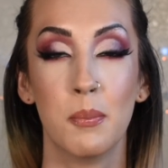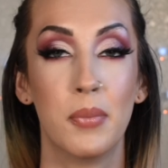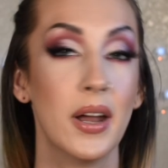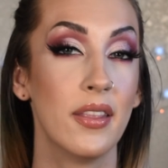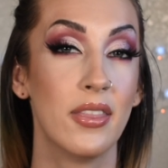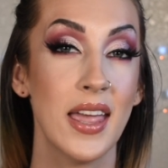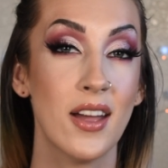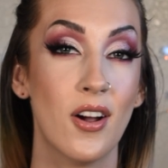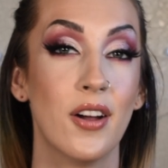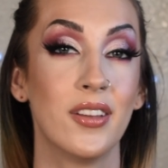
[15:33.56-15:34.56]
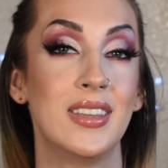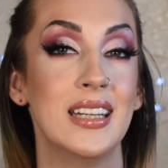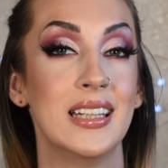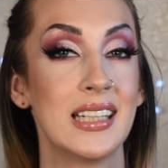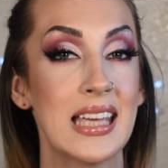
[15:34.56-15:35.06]
but they are
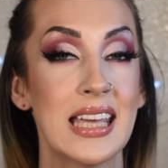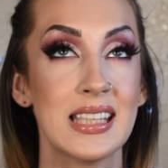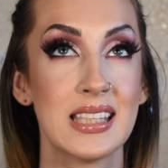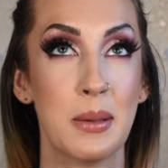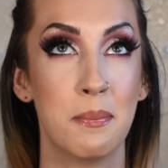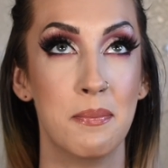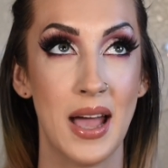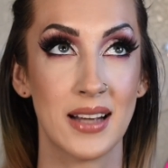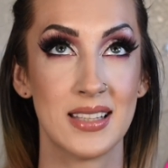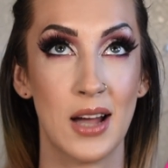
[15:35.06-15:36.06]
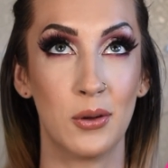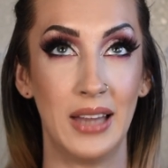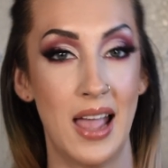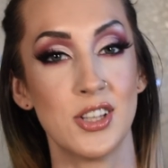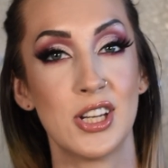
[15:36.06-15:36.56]
the Kiss Max Out
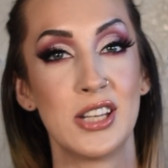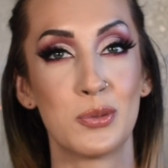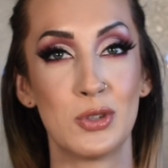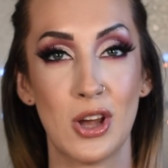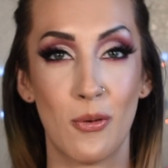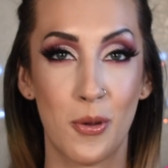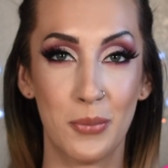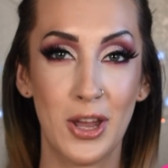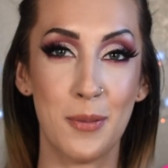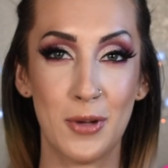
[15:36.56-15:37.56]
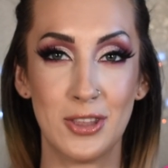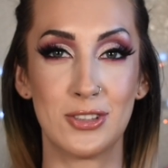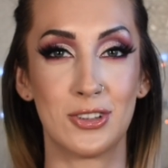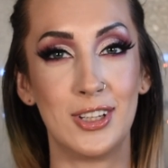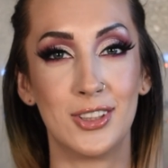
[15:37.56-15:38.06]
Lashes, which I will put up on the
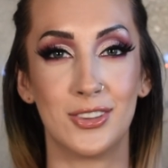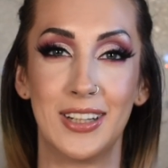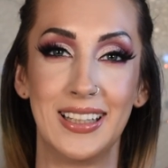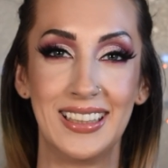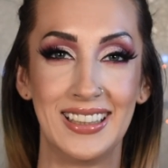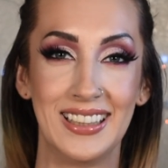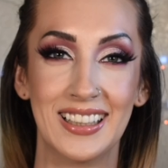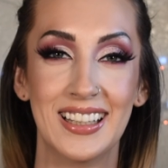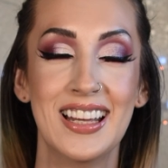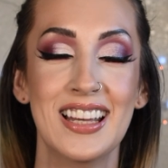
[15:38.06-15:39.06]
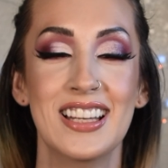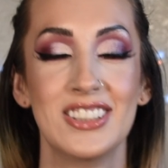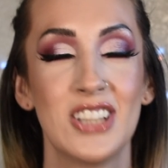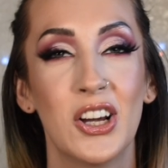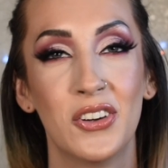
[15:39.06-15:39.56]
screen right here.
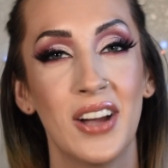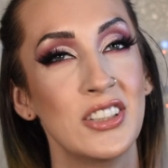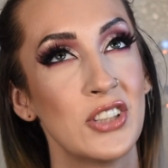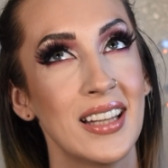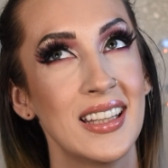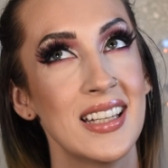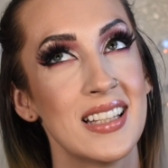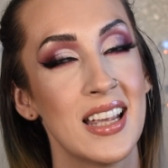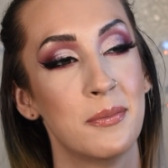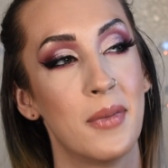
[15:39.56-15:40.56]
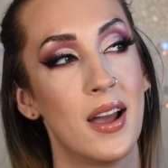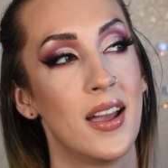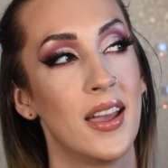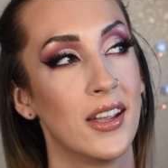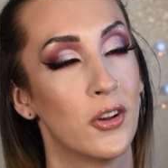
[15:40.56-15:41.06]
So I tried these in
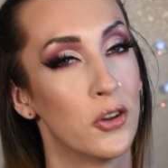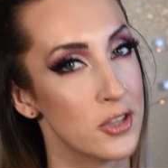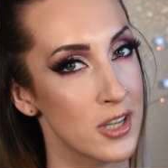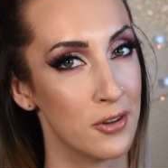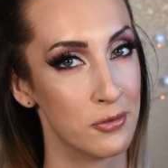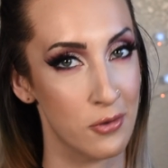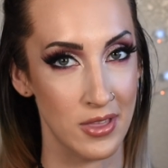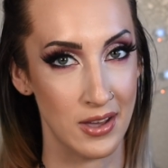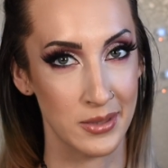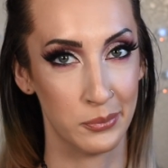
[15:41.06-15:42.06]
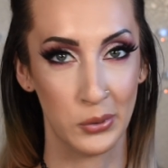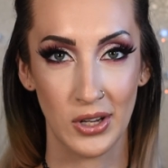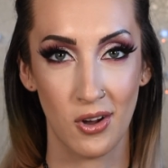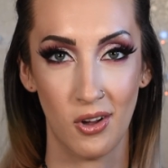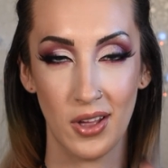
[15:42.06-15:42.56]
my Ulta 4000
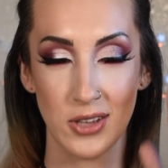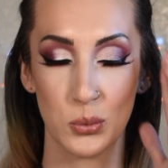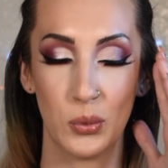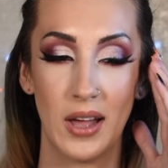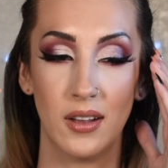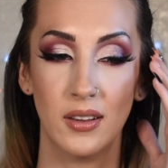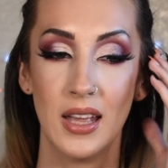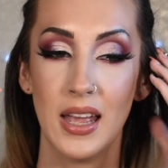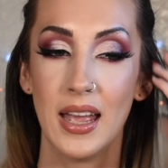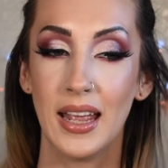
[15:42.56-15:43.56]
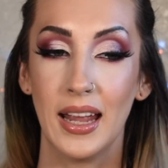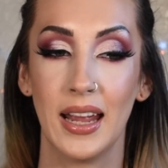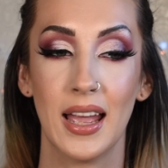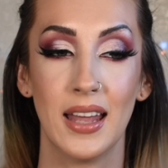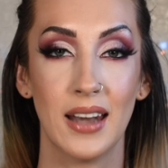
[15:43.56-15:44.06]
point haul as well,
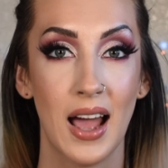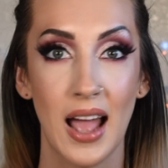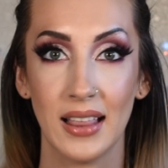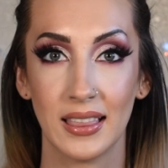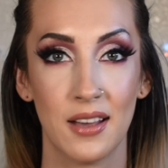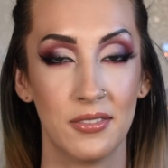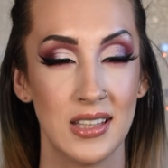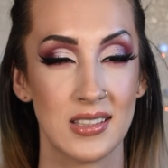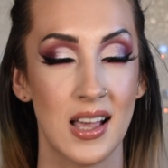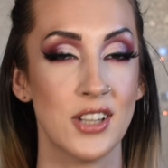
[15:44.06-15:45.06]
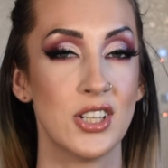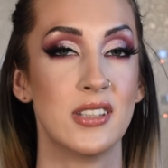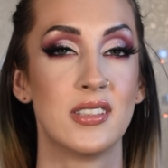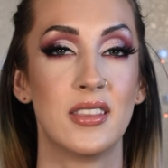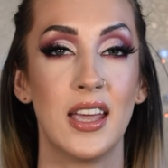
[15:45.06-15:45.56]
and I love these
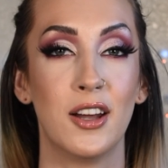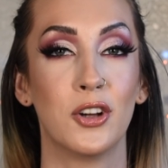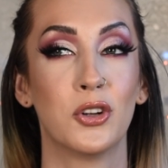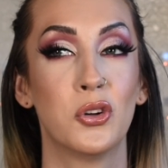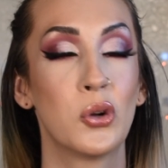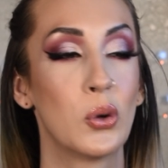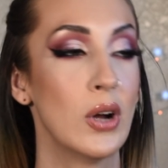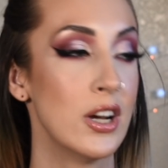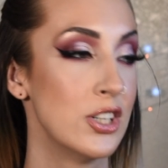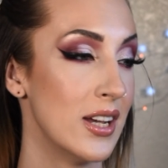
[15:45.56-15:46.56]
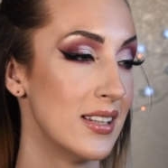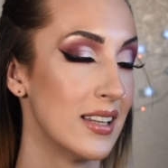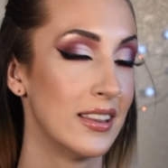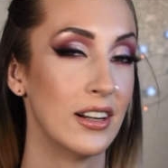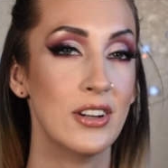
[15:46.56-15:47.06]
lashes. They're gorgeous,
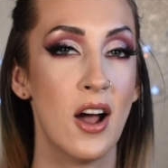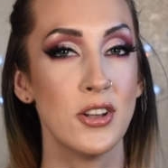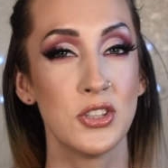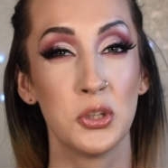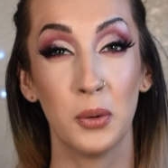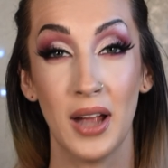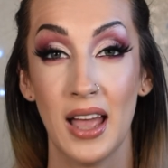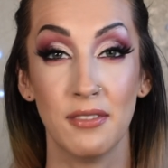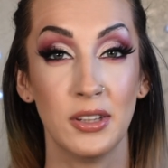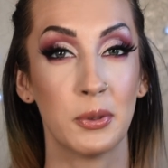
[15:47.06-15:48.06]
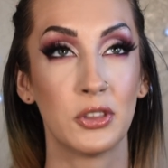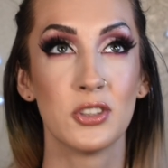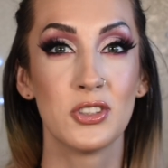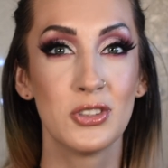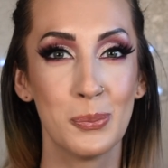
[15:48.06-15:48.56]
they're not super heavy, but they're
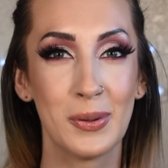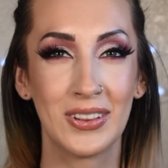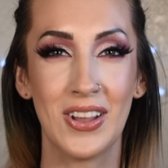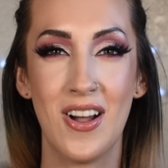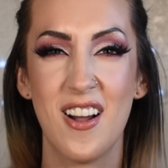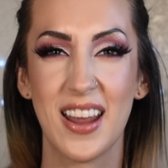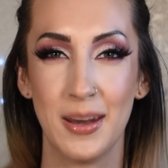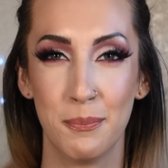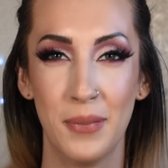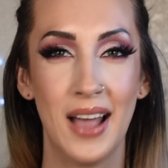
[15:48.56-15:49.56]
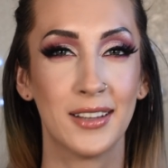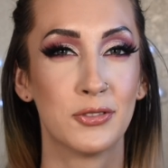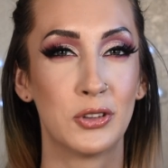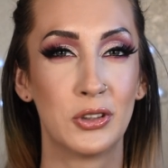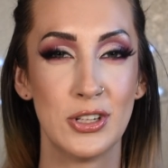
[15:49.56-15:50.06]
super long and
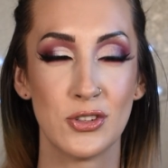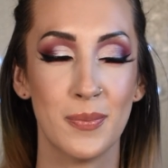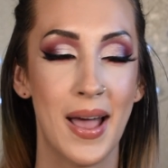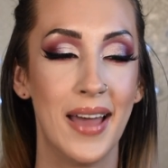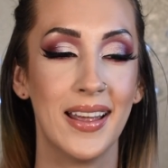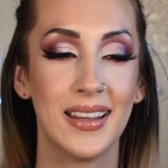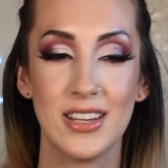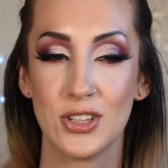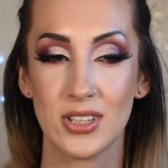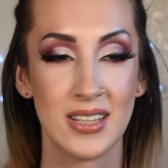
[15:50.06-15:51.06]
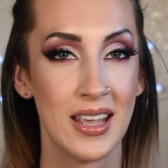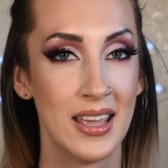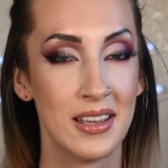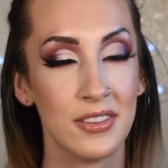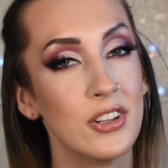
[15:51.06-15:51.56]
impactful and dramatic and just,
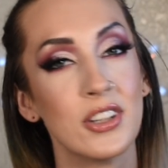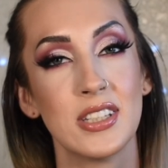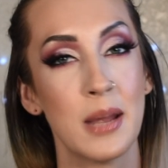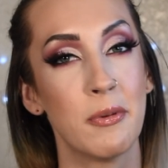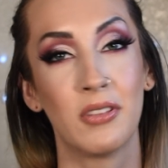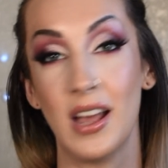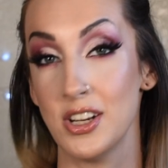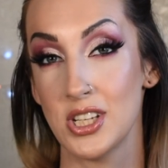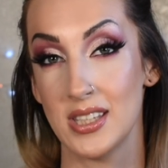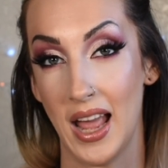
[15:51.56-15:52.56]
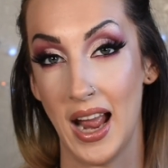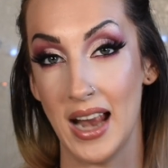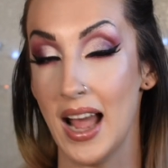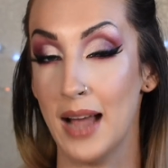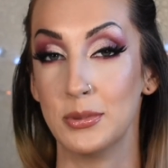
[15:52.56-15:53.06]
they're the type of lashes that
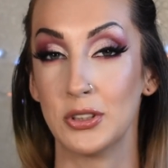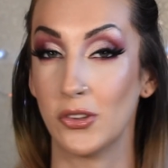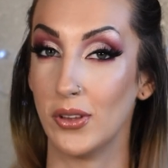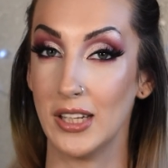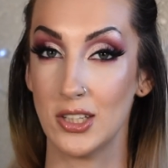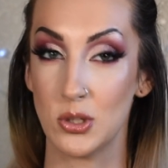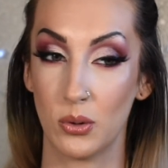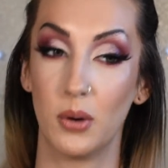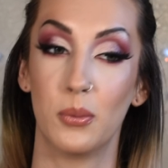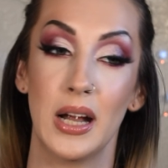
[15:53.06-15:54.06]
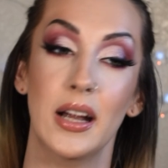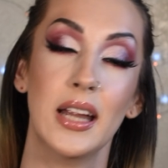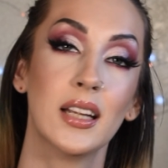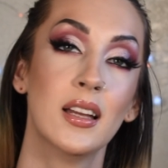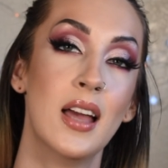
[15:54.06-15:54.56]
I absolutely adore
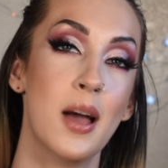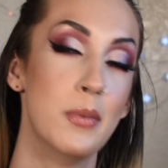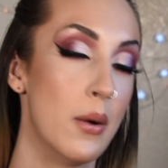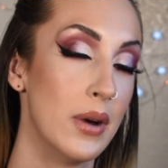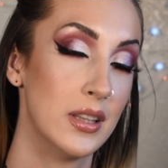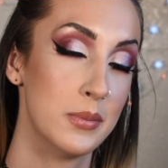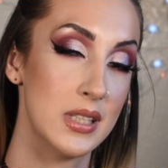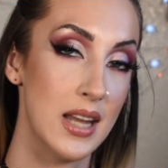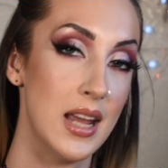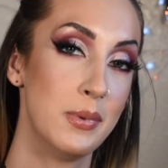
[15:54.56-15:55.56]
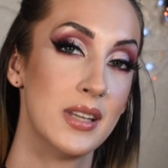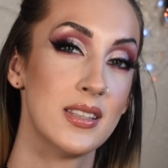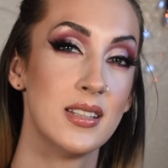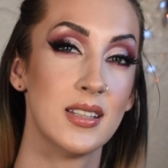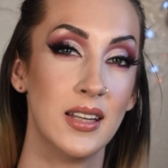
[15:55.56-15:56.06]
wearing. I'm not wearing them today because
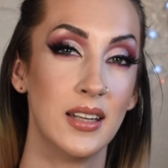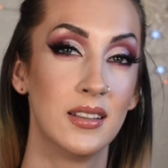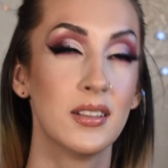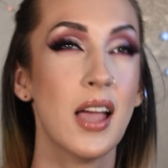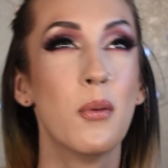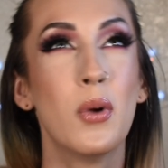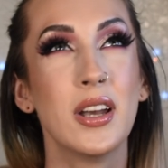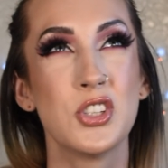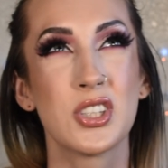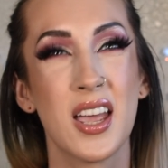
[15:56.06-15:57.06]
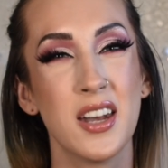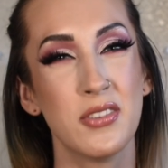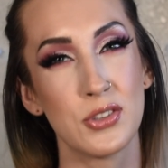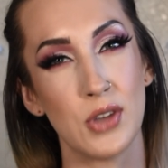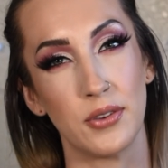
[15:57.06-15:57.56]
I did need, I wanted just kind of
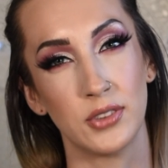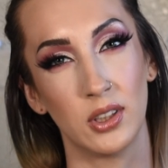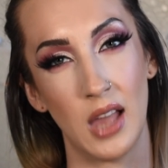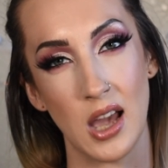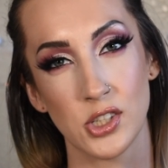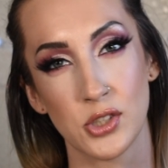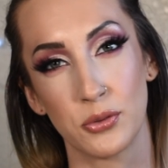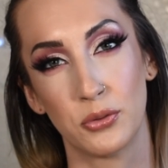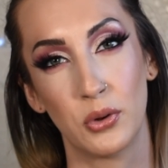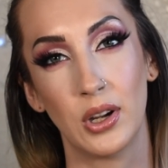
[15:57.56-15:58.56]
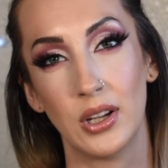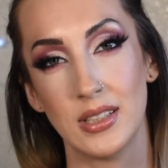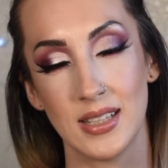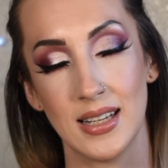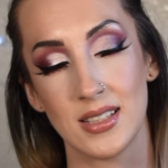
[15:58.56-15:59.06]
a softer lash for
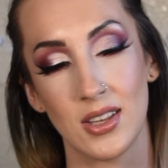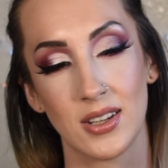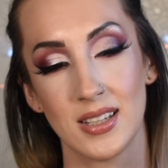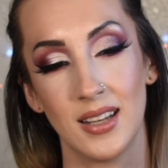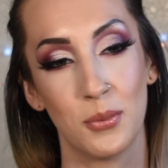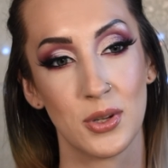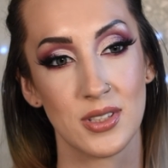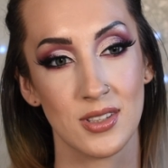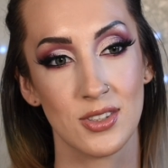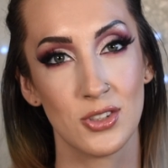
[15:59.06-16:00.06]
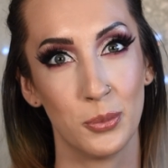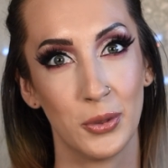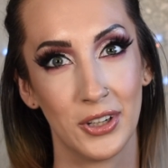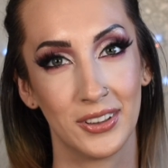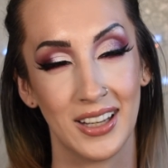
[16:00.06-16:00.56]
today's look. Today wasn't
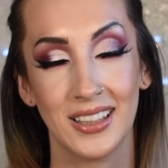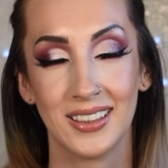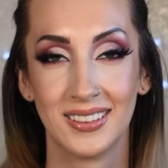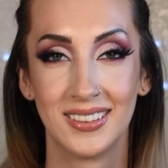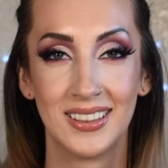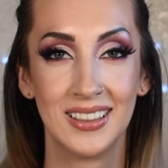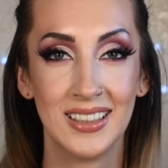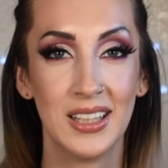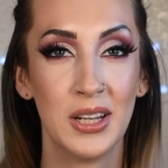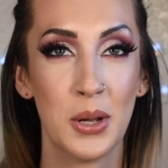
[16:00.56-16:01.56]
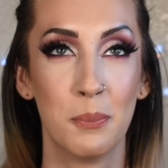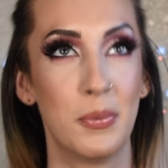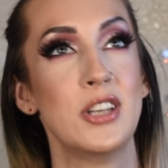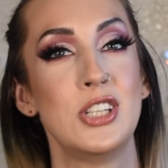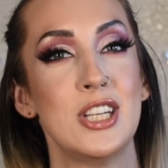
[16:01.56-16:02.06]
super like
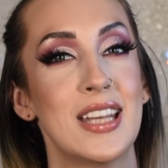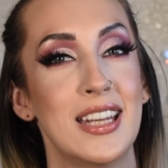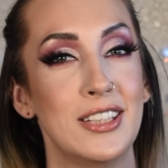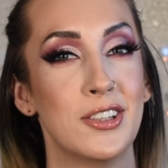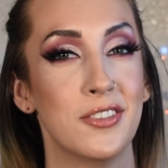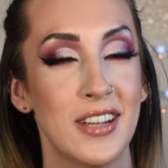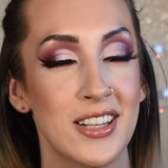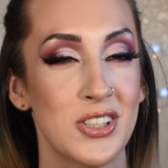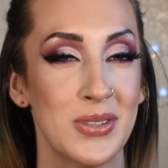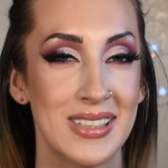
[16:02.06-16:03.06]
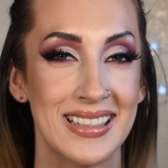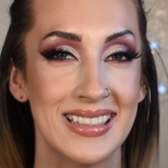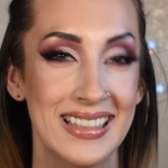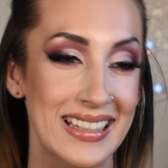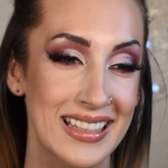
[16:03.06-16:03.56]
punchy and in your face, so it
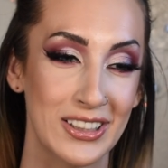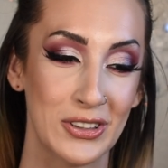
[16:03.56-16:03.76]
didn't need a